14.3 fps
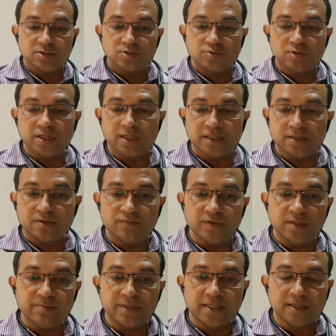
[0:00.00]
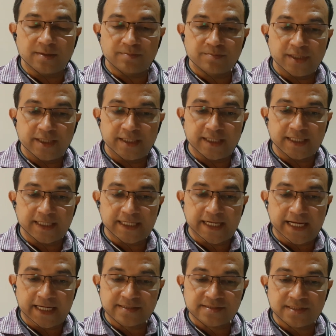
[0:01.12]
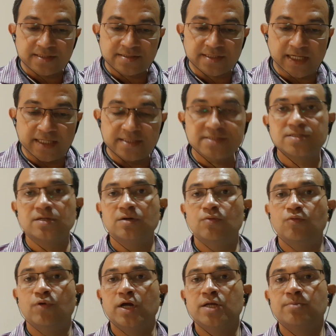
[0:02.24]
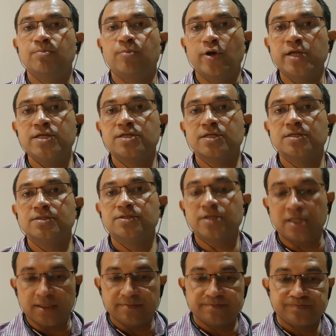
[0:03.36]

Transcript: Today we will be completing exercise 1.3.